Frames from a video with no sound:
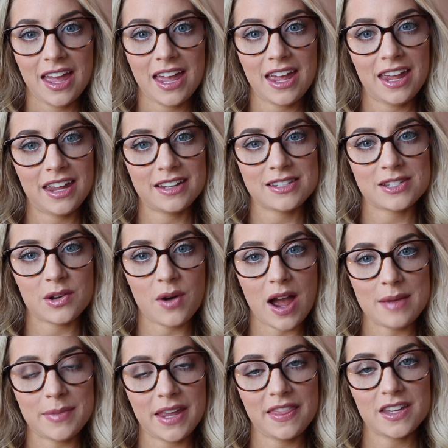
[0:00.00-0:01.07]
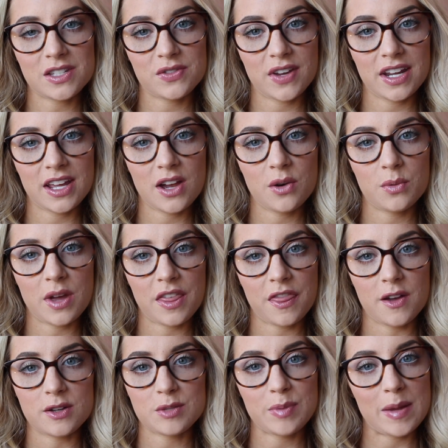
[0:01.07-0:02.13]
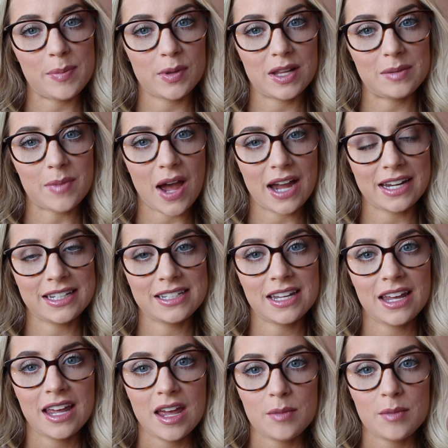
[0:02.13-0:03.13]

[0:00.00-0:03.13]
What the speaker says: and so I made this video with those people in mind,